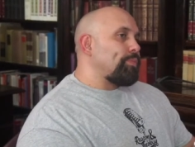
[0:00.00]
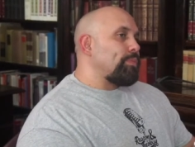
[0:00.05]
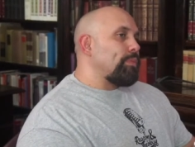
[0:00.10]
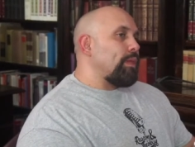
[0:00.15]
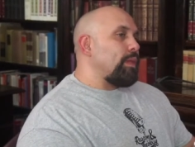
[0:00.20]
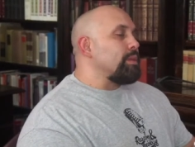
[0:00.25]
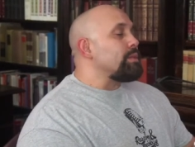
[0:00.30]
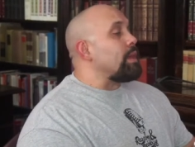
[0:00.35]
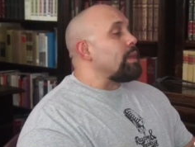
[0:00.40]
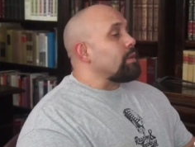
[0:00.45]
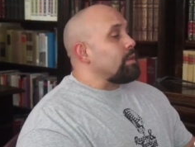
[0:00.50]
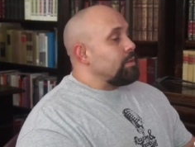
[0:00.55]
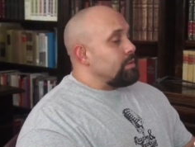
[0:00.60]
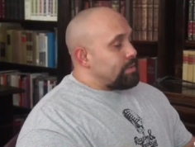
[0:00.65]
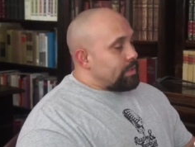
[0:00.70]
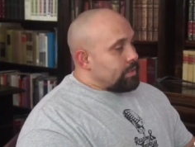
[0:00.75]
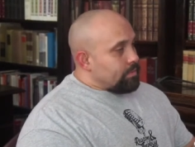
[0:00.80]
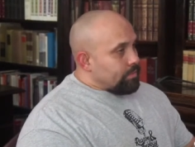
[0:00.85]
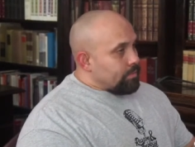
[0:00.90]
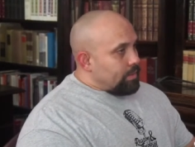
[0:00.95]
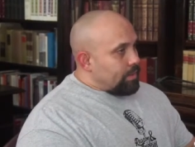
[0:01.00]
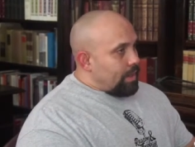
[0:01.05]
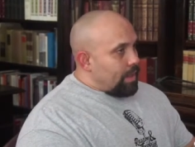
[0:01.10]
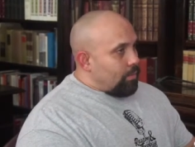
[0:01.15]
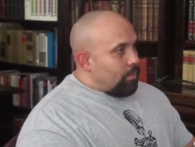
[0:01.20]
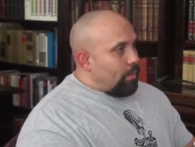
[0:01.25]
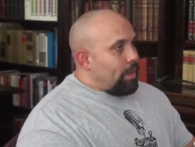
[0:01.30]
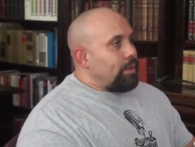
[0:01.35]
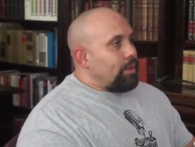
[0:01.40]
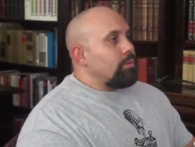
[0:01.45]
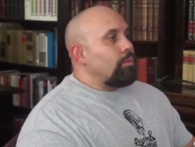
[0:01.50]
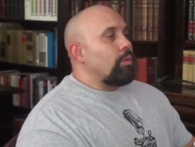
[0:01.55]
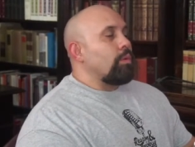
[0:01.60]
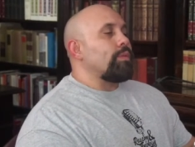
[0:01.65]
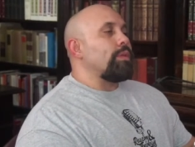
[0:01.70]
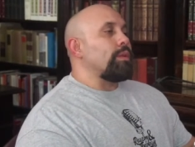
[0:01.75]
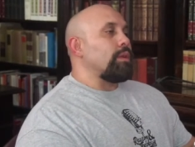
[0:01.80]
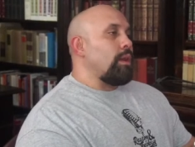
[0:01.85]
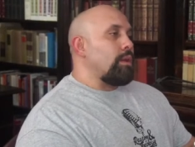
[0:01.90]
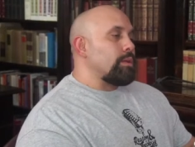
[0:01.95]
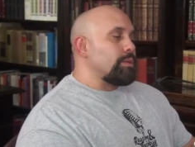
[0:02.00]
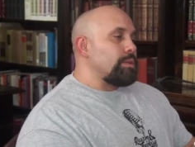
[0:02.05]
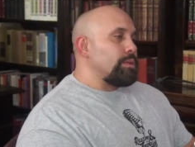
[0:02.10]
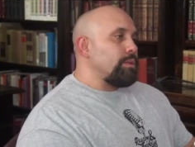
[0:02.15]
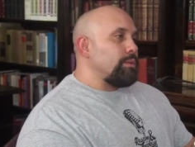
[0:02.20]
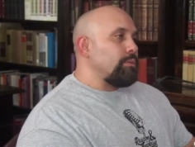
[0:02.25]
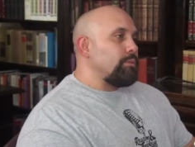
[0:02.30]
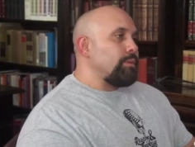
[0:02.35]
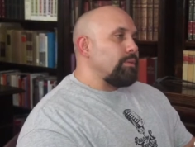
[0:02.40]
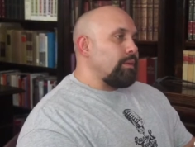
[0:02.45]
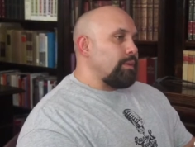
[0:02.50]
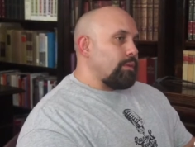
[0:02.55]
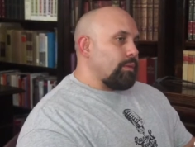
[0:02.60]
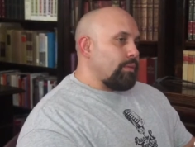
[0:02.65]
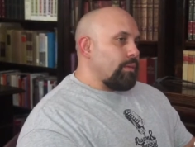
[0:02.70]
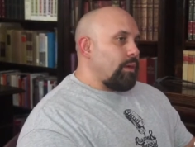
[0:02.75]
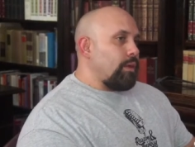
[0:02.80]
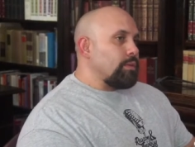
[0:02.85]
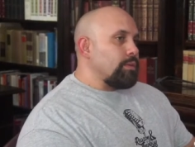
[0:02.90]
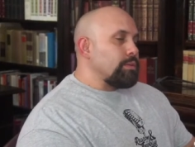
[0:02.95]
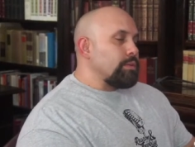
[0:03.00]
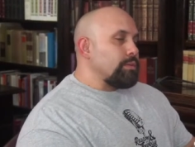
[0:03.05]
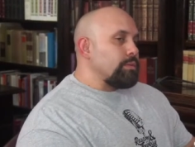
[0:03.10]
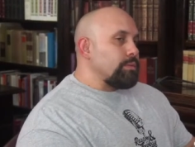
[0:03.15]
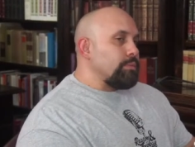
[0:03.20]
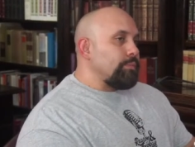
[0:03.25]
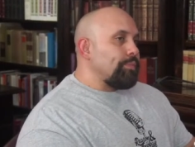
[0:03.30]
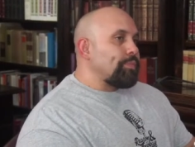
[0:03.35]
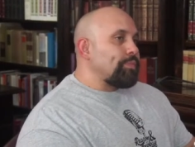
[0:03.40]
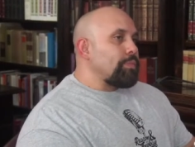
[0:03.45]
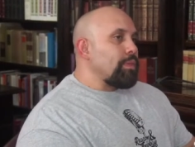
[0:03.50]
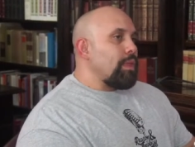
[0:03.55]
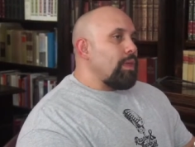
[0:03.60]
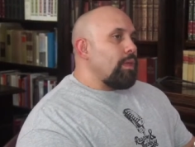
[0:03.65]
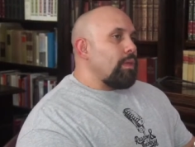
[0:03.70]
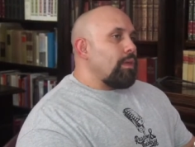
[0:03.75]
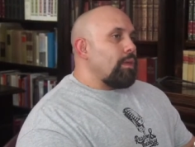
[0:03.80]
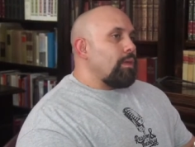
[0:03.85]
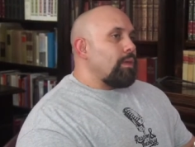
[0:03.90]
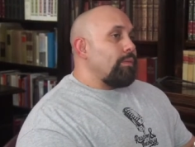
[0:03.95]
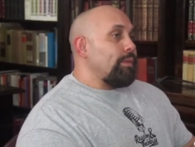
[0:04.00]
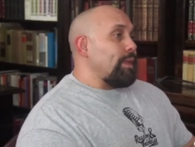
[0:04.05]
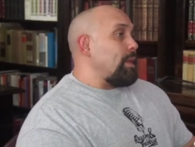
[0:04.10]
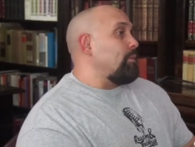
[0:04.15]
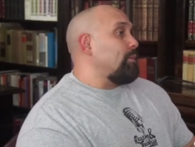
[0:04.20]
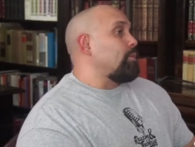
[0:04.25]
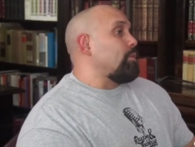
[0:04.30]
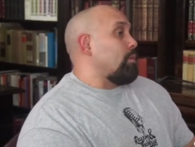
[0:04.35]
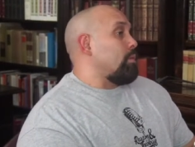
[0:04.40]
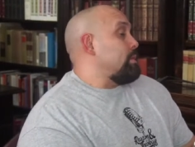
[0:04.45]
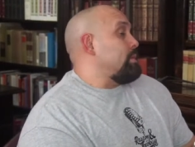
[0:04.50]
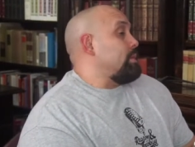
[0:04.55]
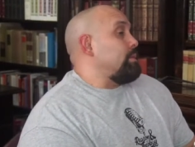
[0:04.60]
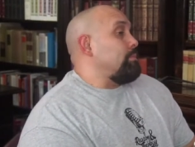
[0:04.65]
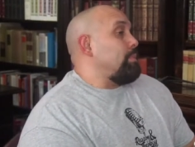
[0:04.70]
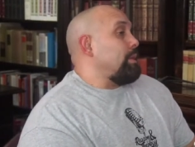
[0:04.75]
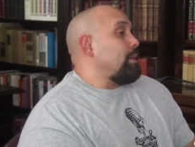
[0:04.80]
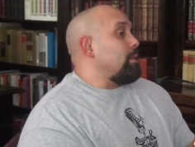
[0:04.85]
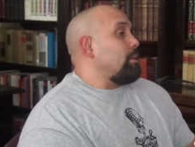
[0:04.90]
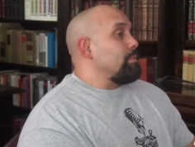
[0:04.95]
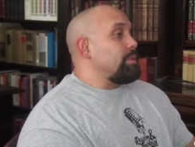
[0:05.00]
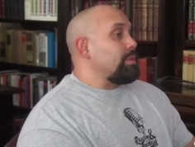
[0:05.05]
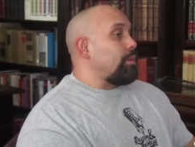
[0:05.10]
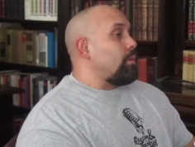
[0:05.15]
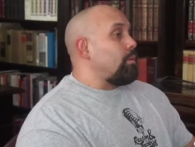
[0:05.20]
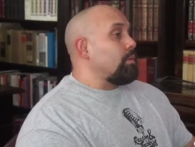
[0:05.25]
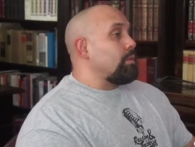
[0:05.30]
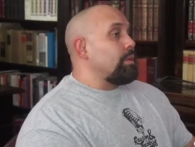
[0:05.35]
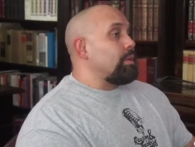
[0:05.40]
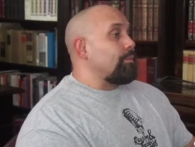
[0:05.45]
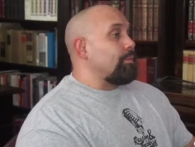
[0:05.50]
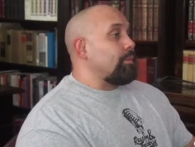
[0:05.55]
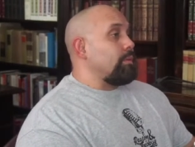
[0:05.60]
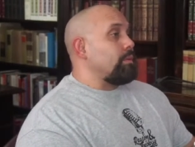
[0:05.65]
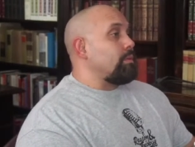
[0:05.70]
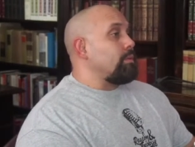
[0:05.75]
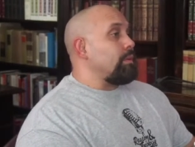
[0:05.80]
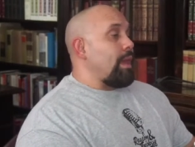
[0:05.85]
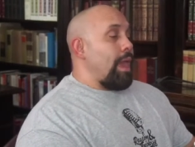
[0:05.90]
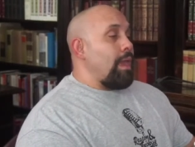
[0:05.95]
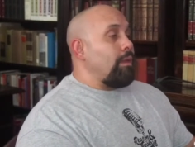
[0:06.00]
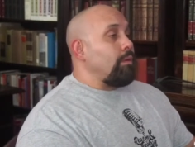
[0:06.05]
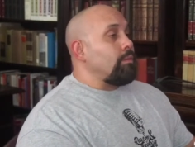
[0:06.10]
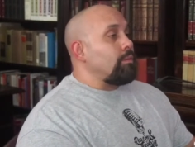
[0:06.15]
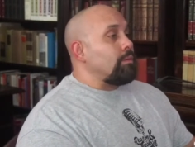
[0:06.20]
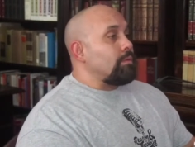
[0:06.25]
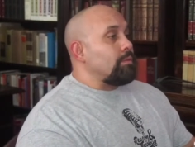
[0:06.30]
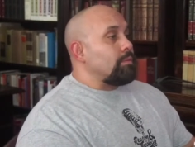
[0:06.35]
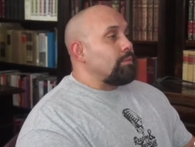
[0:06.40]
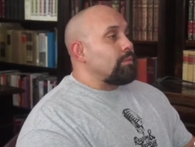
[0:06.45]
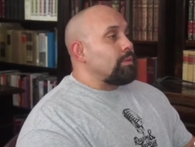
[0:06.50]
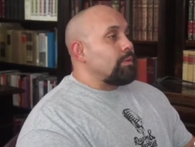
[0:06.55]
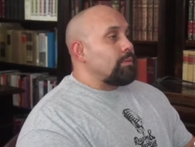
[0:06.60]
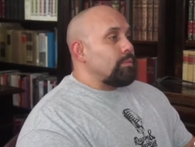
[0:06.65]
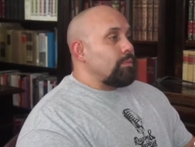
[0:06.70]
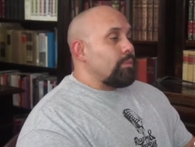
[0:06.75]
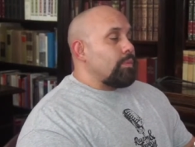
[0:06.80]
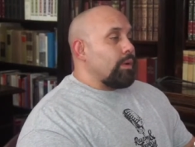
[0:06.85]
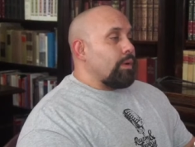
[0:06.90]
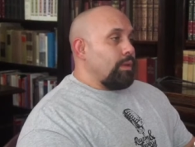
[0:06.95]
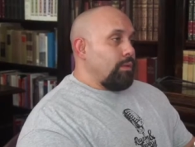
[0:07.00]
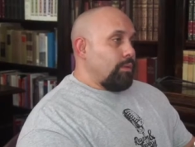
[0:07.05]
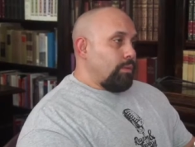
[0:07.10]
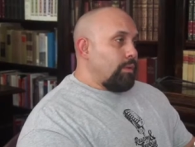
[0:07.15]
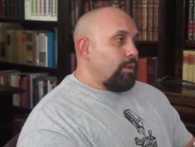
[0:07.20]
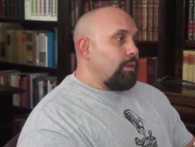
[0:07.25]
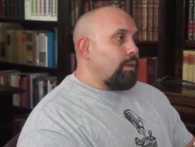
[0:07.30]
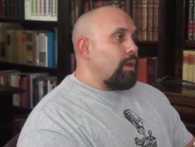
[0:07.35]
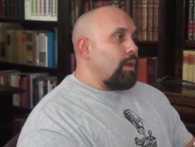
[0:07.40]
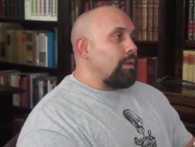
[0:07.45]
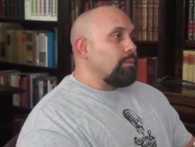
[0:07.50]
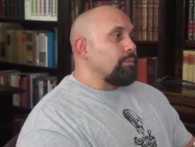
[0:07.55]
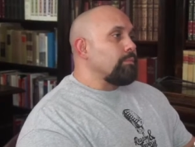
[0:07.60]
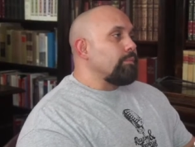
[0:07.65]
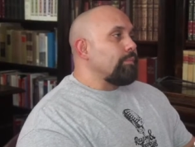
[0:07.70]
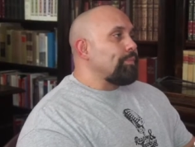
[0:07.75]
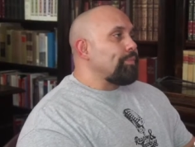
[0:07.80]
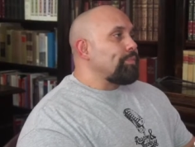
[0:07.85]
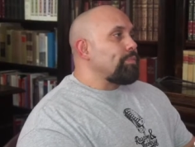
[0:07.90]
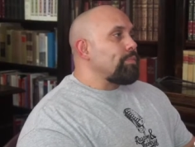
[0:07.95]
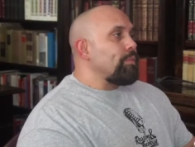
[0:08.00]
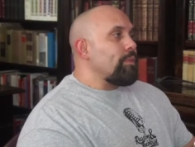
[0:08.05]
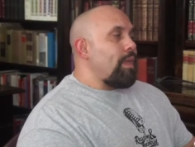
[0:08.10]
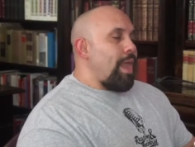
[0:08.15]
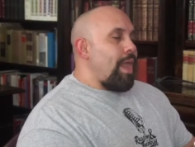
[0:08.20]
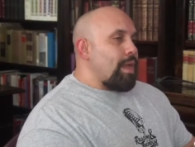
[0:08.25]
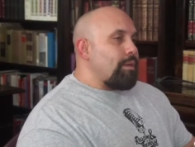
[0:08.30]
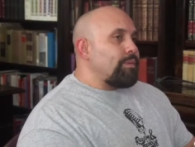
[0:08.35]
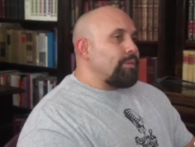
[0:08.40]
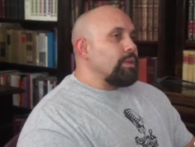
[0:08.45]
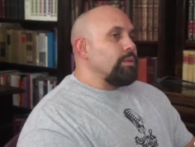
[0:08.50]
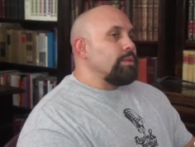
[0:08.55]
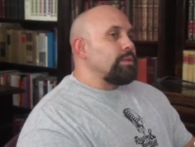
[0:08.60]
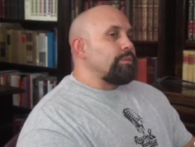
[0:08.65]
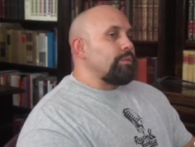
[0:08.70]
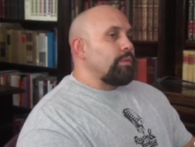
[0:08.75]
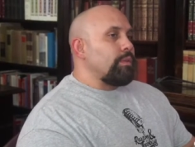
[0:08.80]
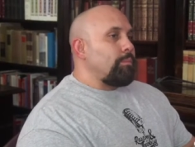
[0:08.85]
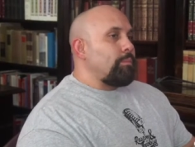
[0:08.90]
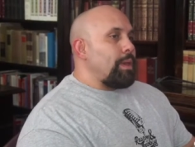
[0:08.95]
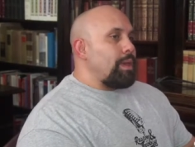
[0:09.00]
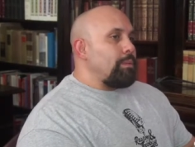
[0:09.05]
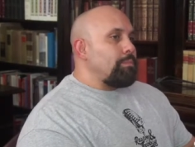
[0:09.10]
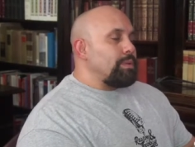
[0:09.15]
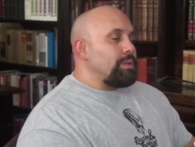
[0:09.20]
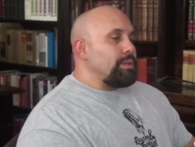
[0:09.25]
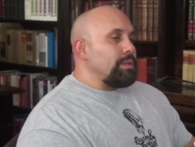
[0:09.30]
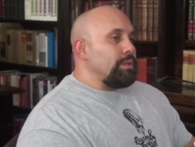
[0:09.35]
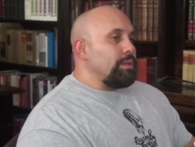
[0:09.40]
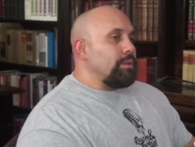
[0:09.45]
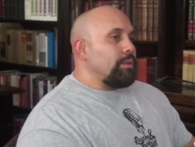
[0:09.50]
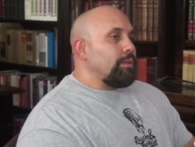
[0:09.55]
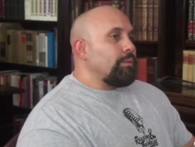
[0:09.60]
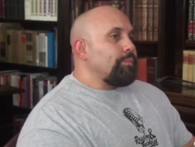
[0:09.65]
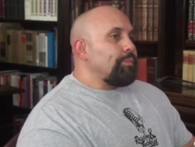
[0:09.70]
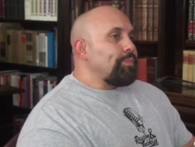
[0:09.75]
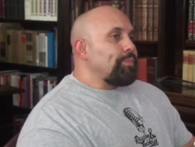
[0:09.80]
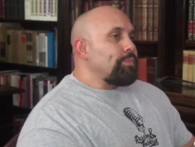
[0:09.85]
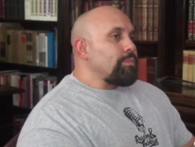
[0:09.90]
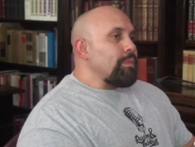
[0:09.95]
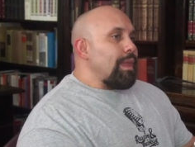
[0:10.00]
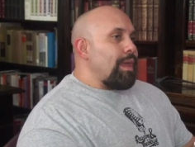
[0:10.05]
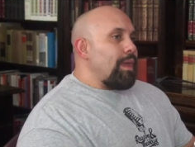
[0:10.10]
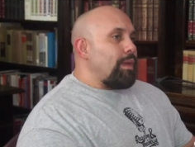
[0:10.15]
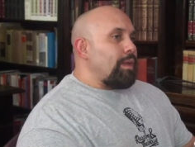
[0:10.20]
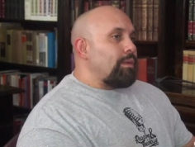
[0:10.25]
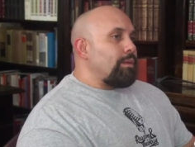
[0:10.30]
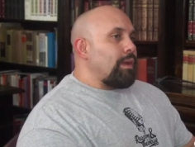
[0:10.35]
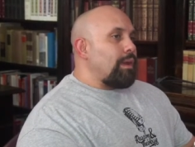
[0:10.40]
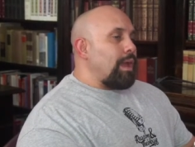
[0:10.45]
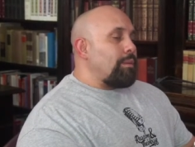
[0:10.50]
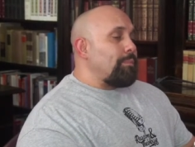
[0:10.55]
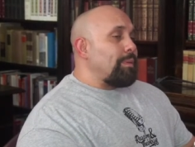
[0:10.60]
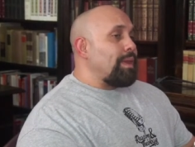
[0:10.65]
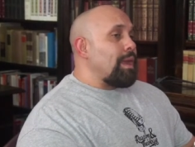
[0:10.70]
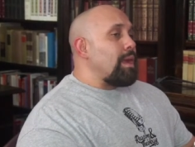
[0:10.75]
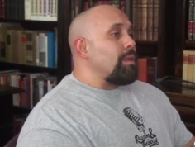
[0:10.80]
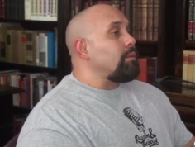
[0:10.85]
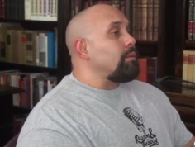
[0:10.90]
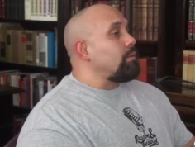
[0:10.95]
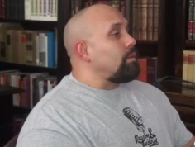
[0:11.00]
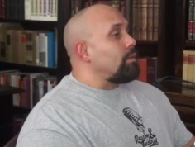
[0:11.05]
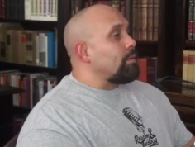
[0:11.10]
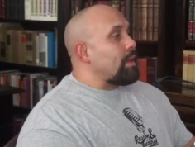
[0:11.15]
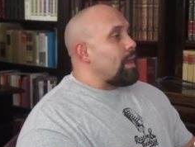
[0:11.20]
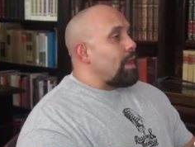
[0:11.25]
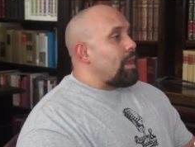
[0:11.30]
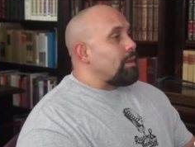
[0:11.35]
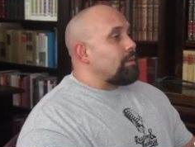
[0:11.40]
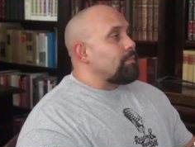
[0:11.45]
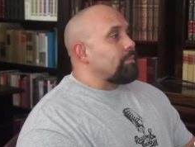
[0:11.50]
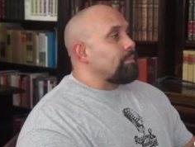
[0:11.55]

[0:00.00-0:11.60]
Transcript: as I considered and I weighed Orthodoxy and Catholicism, then of course it becomes a whole different angle where you look at yeah. evidence for the papacy. And I began to look at